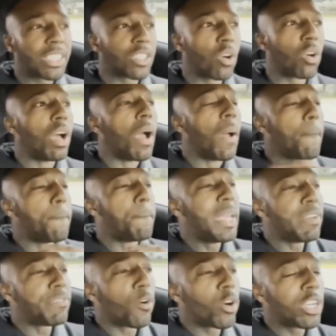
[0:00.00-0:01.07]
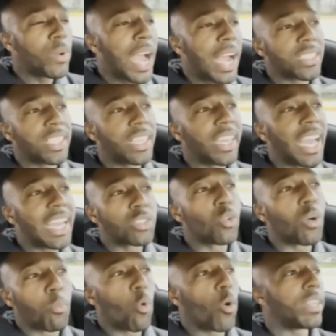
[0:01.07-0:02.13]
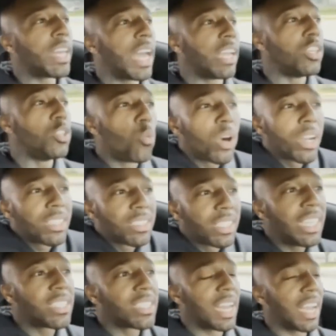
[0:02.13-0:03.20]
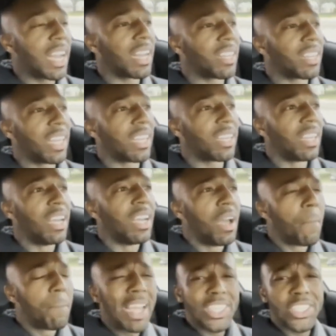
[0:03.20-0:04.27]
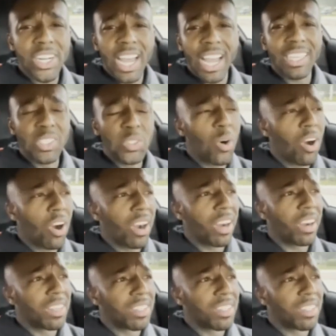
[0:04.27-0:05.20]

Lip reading: So before you actually get to a point that you want to teach and that kind of thing, make sure that you are